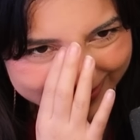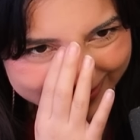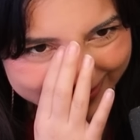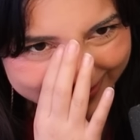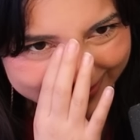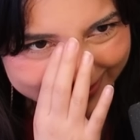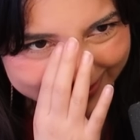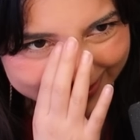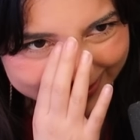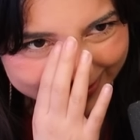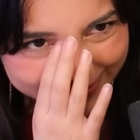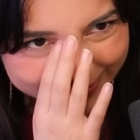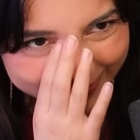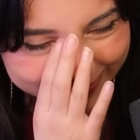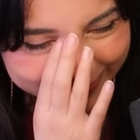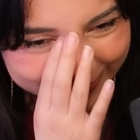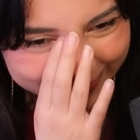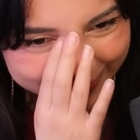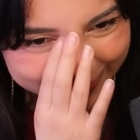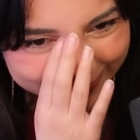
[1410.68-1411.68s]

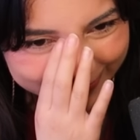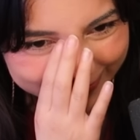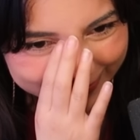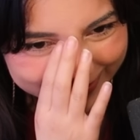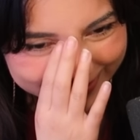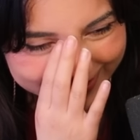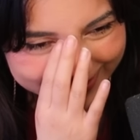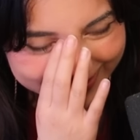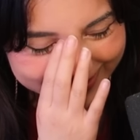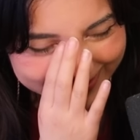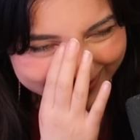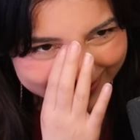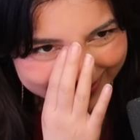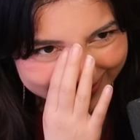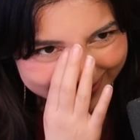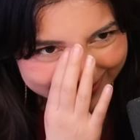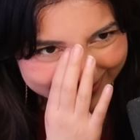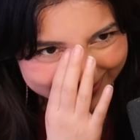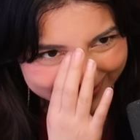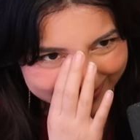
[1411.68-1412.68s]
No.
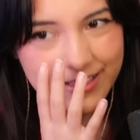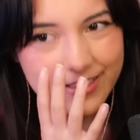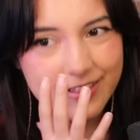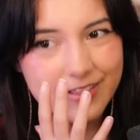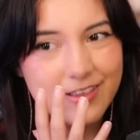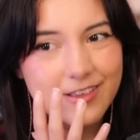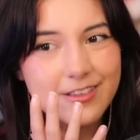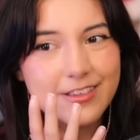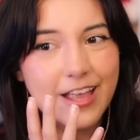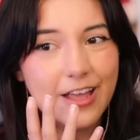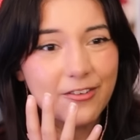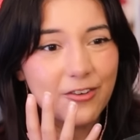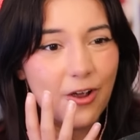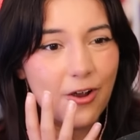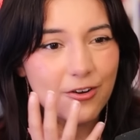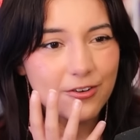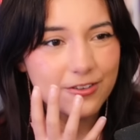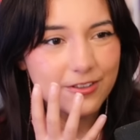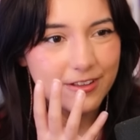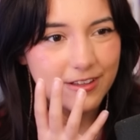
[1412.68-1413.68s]
To sound
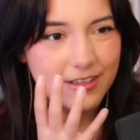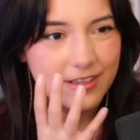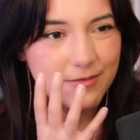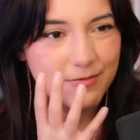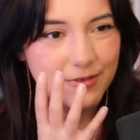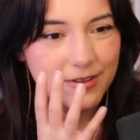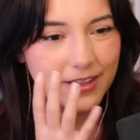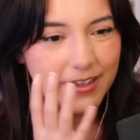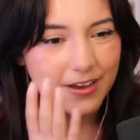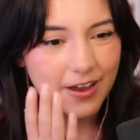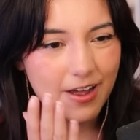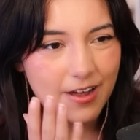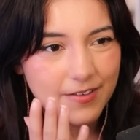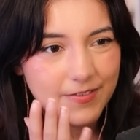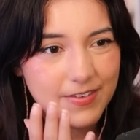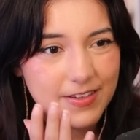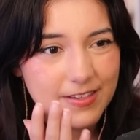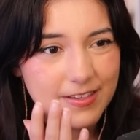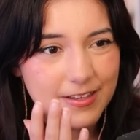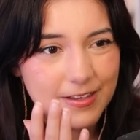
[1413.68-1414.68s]
heartless, but, like,
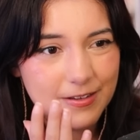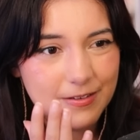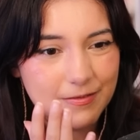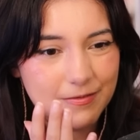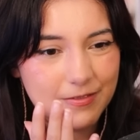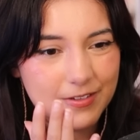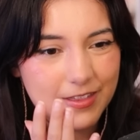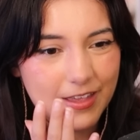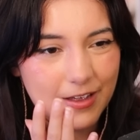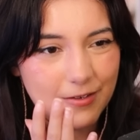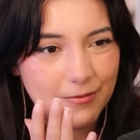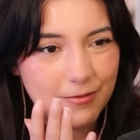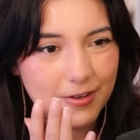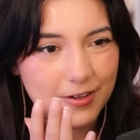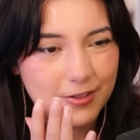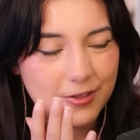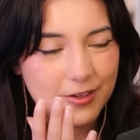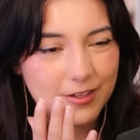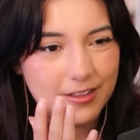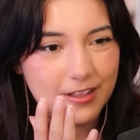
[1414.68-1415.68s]
obviously, without
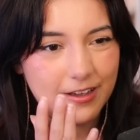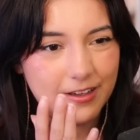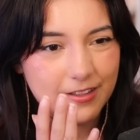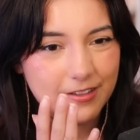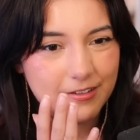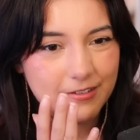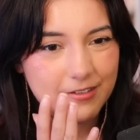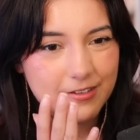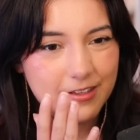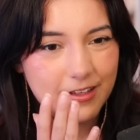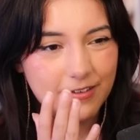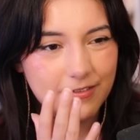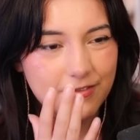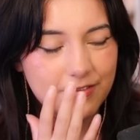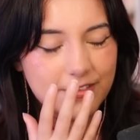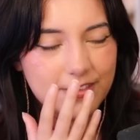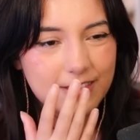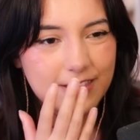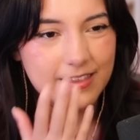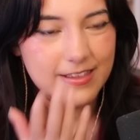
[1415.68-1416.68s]
watching the other stuff,
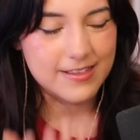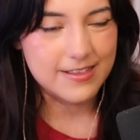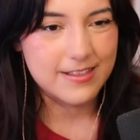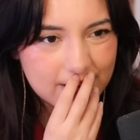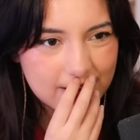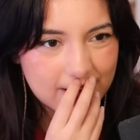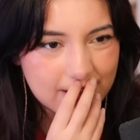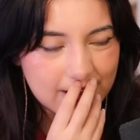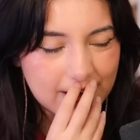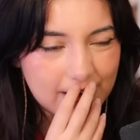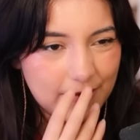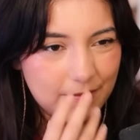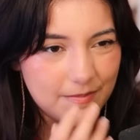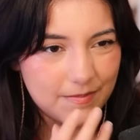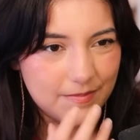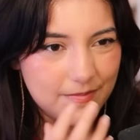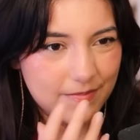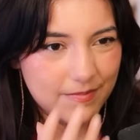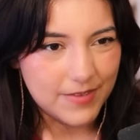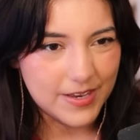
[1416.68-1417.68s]
this didn't
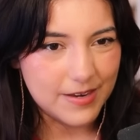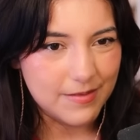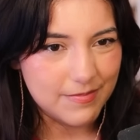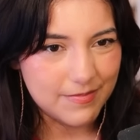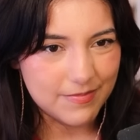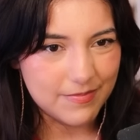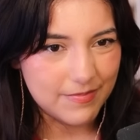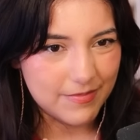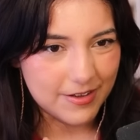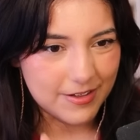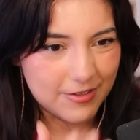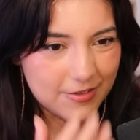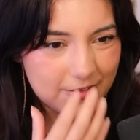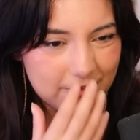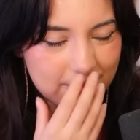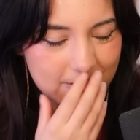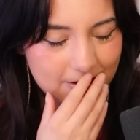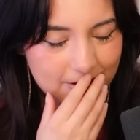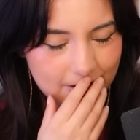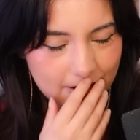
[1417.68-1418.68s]
mean
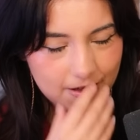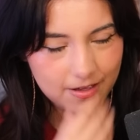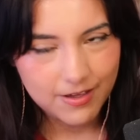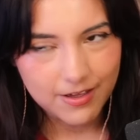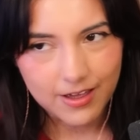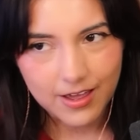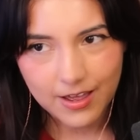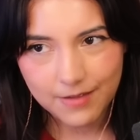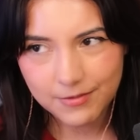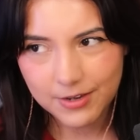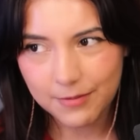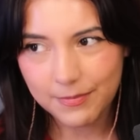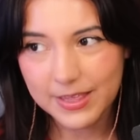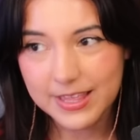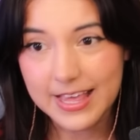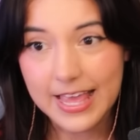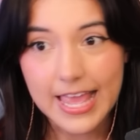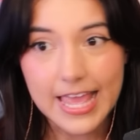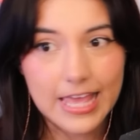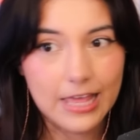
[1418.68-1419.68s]
much. I'm gonna
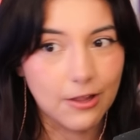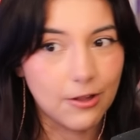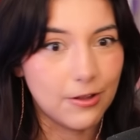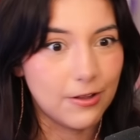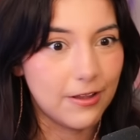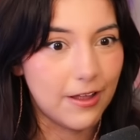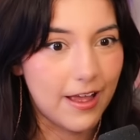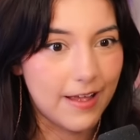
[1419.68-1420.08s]
be ill.